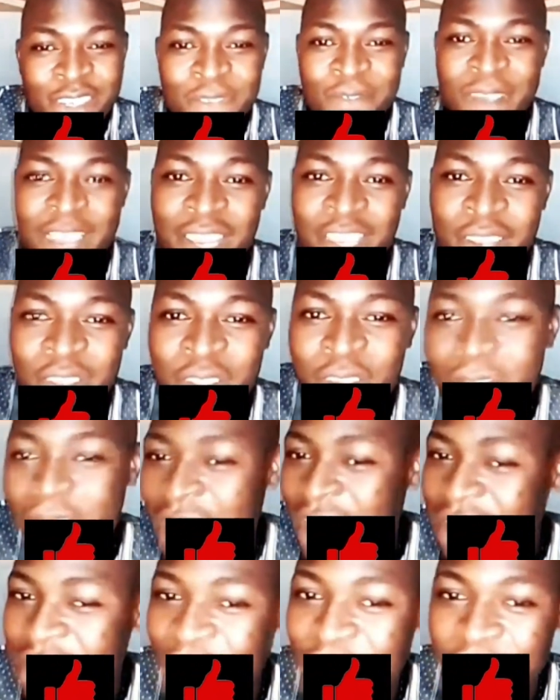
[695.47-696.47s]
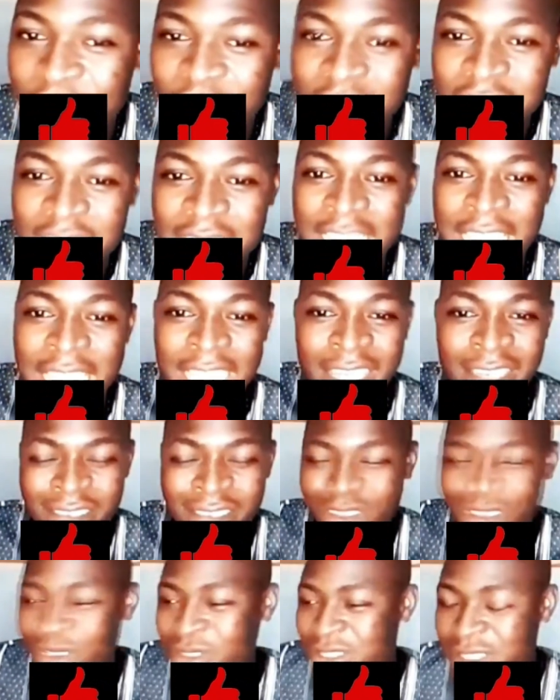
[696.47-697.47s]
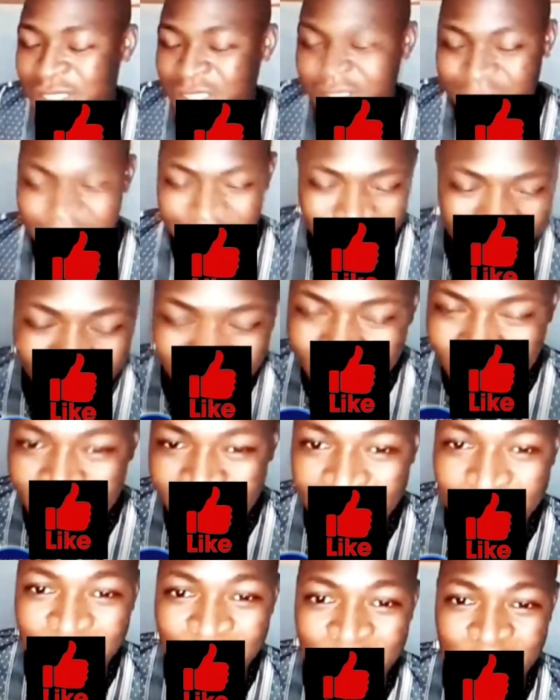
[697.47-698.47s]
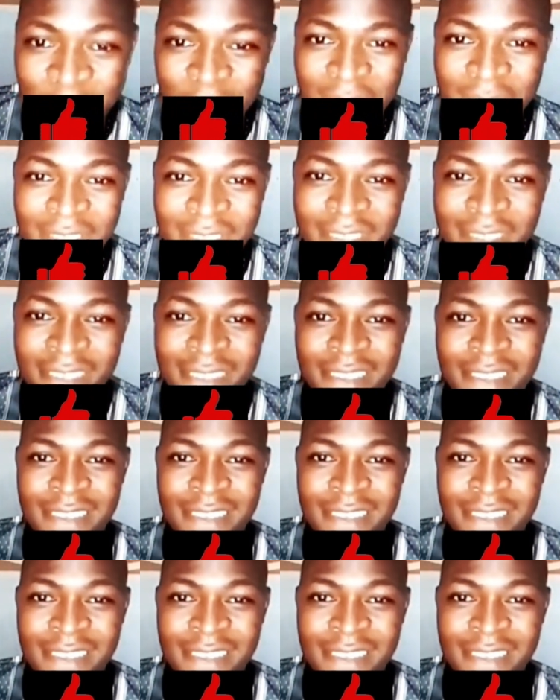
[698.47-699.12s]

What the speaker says: just fell in love and she felt she can just be of help to me.